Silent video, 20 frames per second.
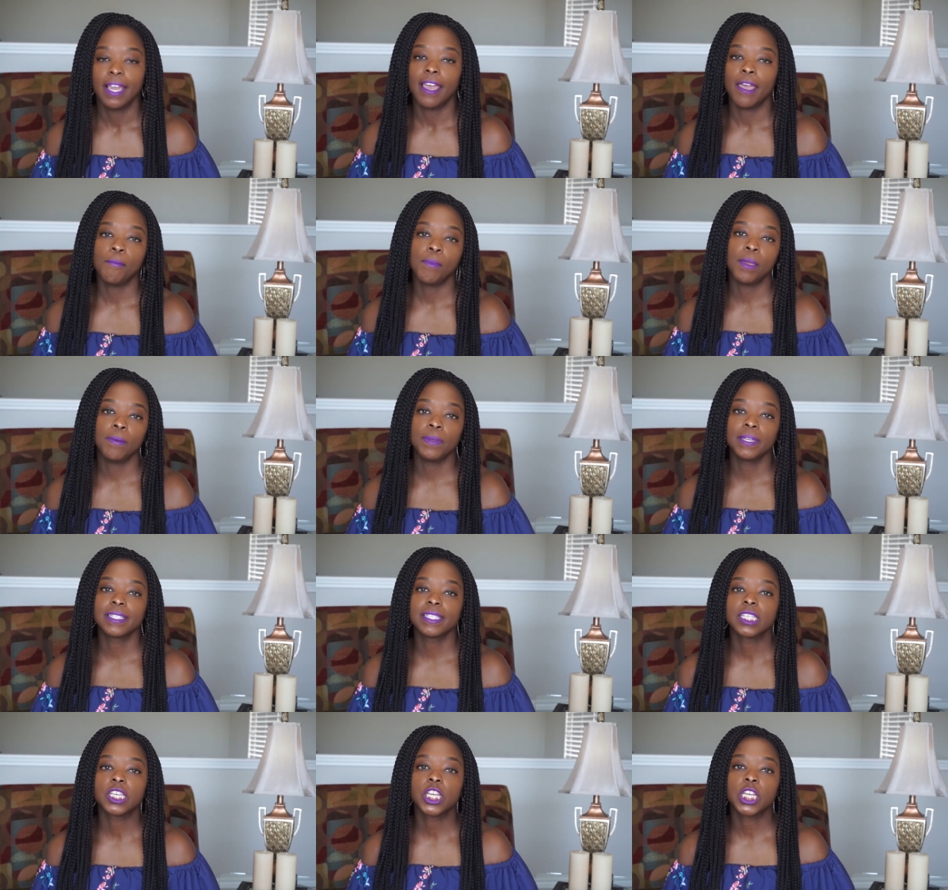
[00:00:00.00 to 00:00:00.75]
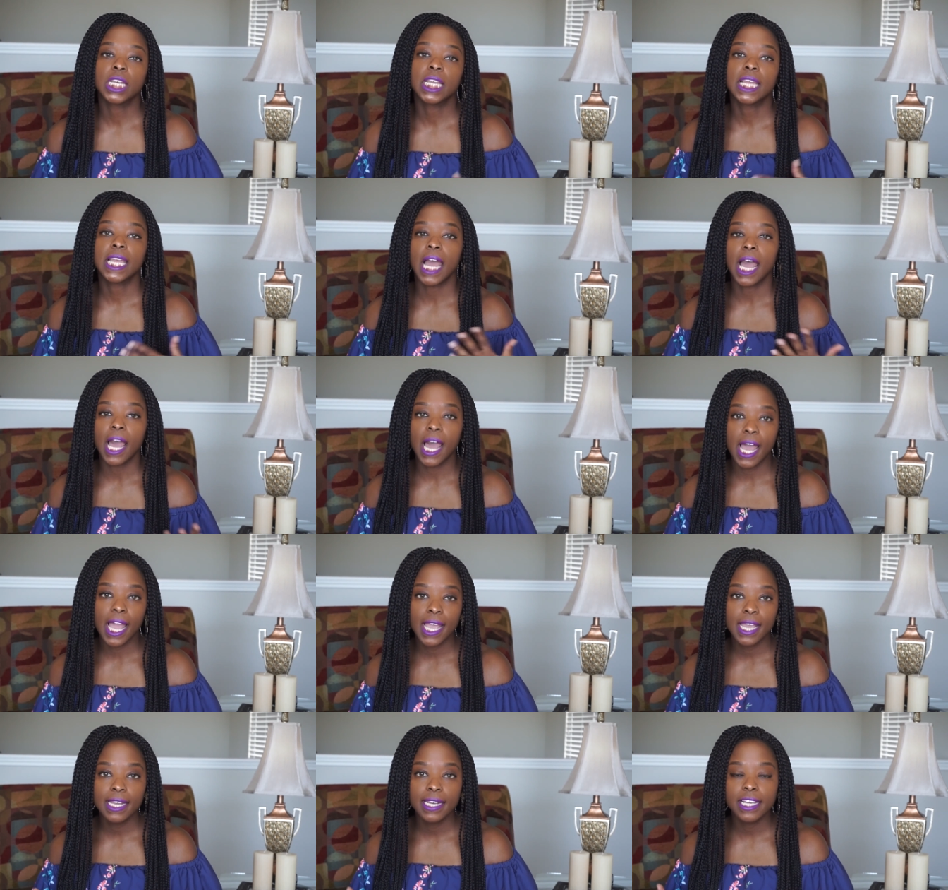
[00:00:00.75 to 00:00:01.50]
and maybe it's a good
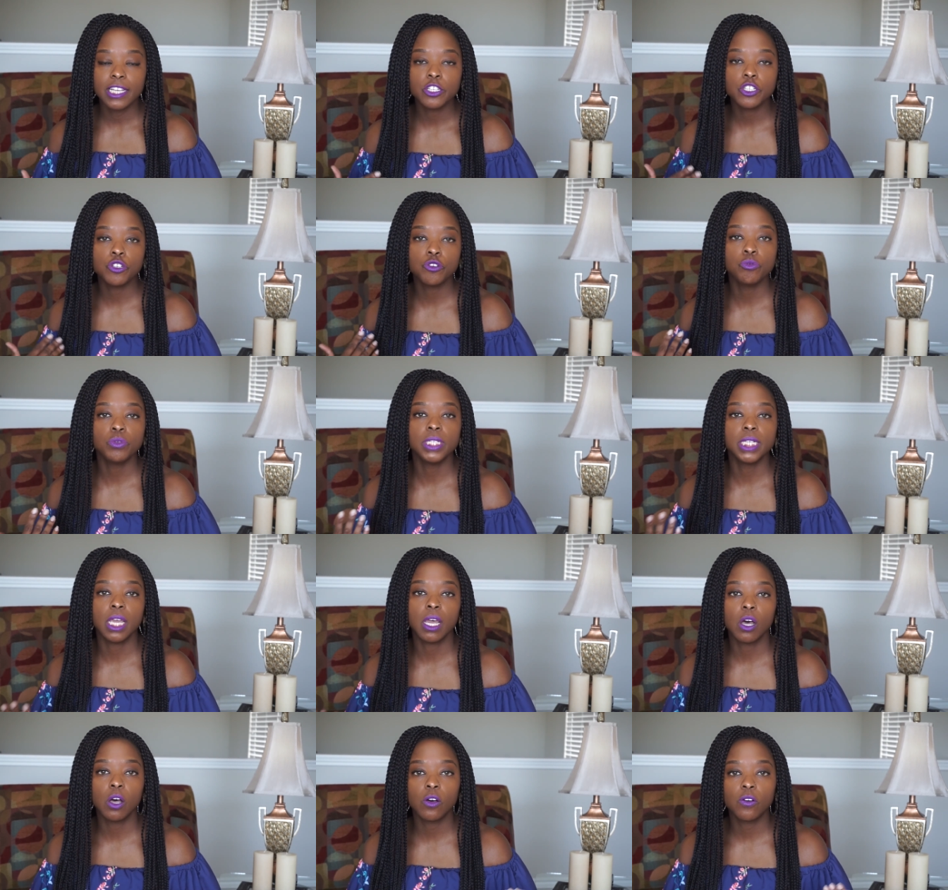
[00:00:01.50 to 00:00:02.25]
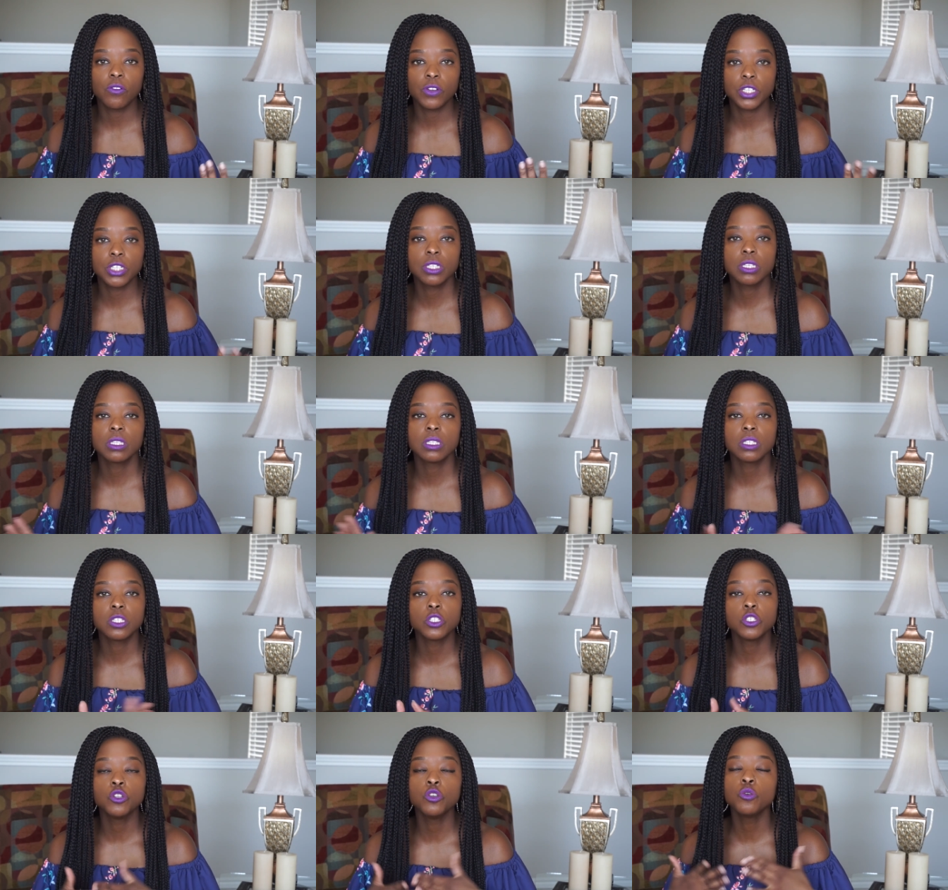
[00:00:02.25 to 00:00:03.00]
guide as you delve into
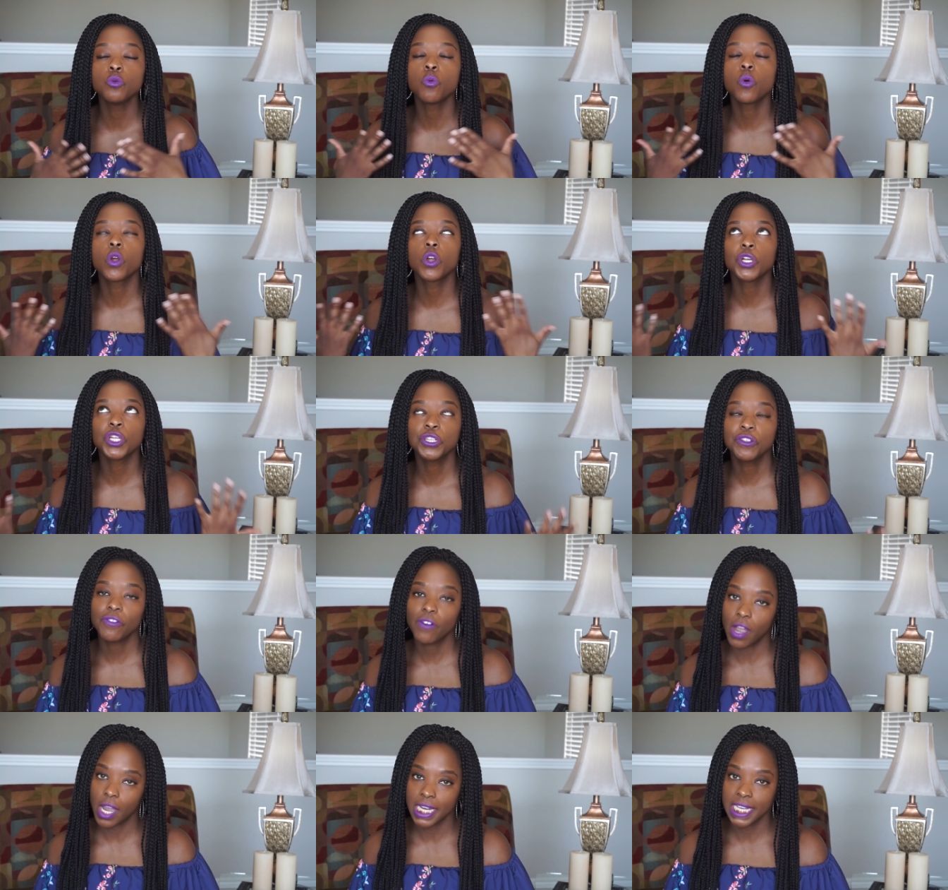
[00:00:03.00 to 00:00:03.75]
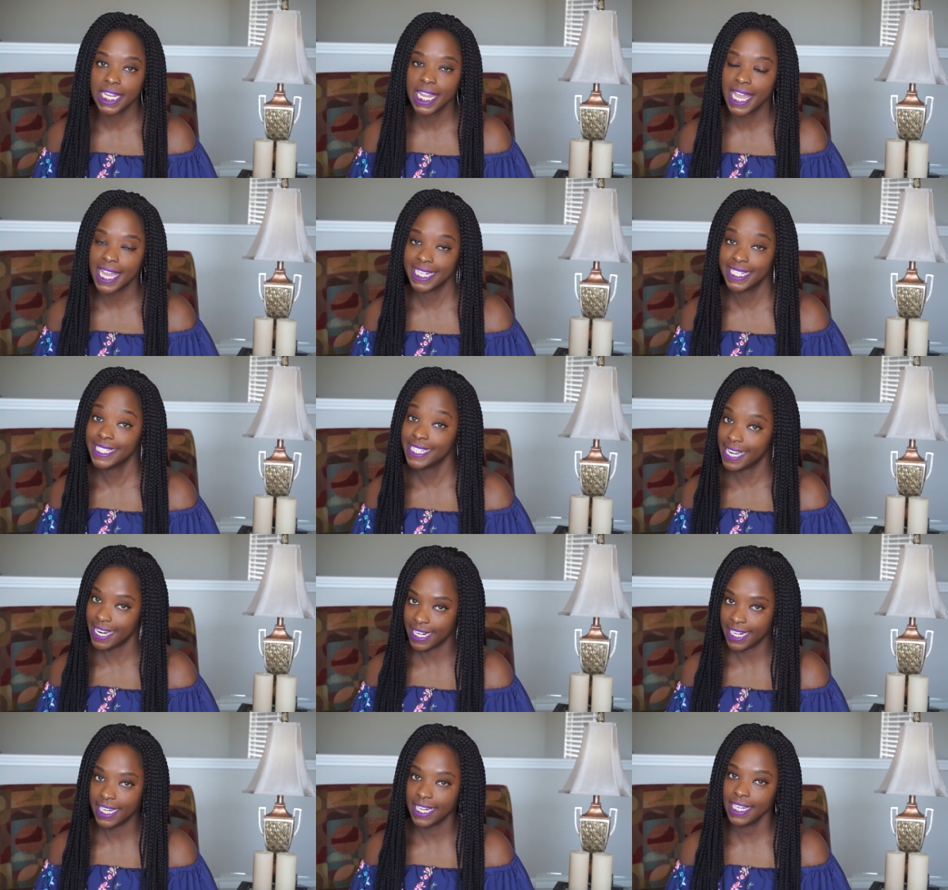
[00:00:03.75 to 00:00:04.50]
this new world of online
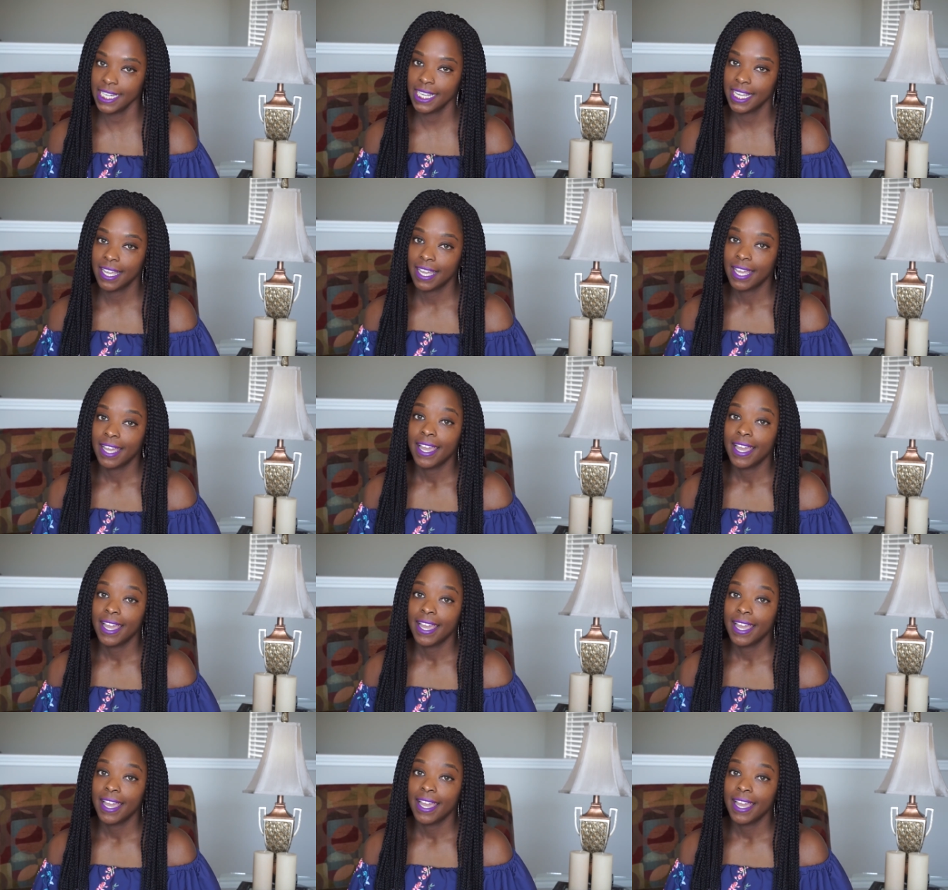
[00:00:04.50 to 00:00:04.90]
dating.